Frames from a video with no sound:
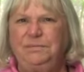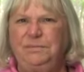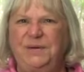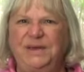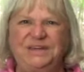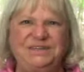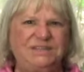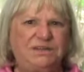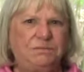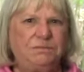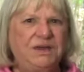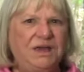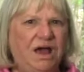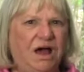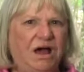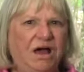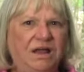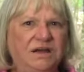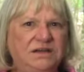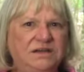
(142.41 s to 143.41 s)
But to be
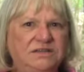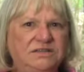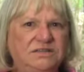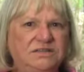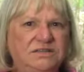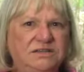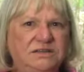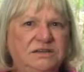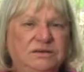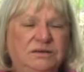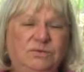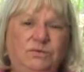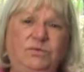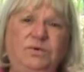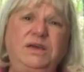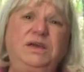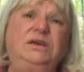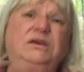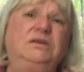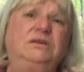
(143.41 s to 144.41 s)
honest,
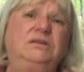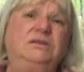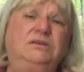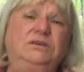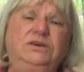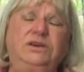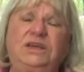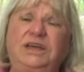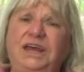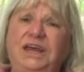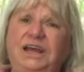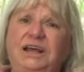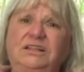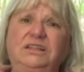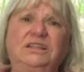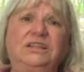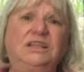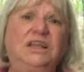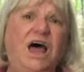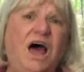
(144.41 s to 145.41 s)
we could look at a
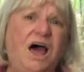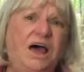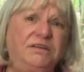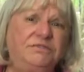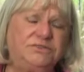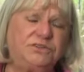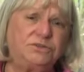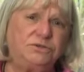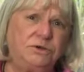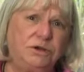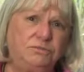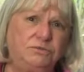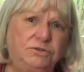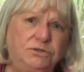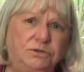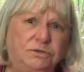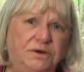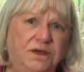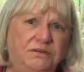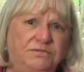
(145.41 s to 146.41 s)
lot of
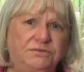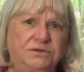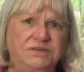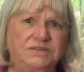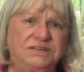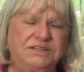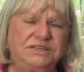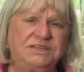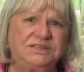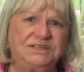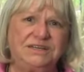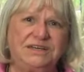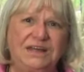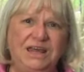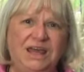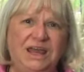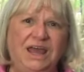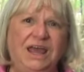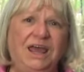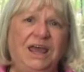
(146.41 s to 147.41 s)
scripture references, and
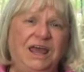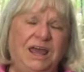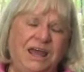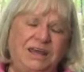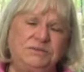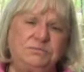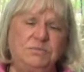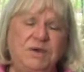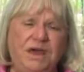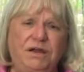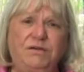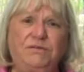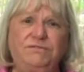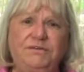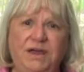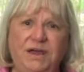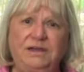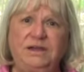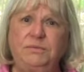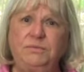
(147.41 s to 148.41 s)
as a matter of
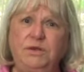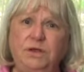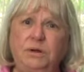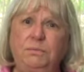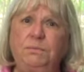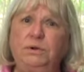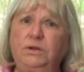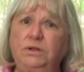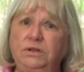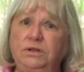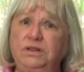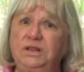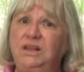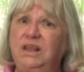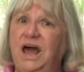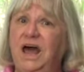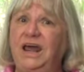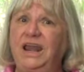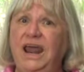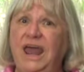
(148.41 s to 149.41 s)
fact, I'm going to pull a
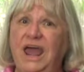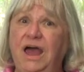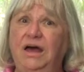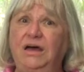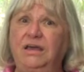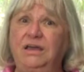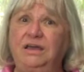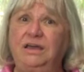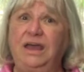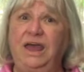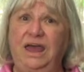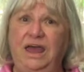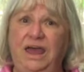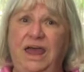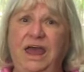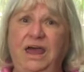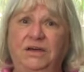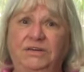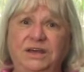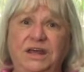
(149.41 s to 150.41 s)
lot
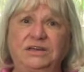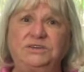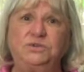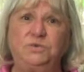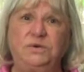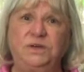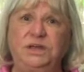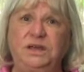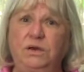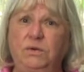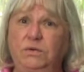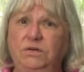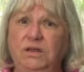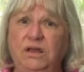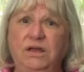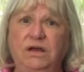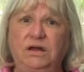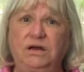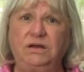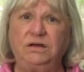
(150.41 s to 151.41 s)
out as we go
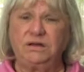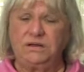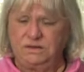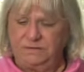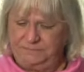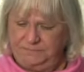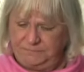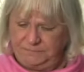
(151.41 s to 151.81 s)
along.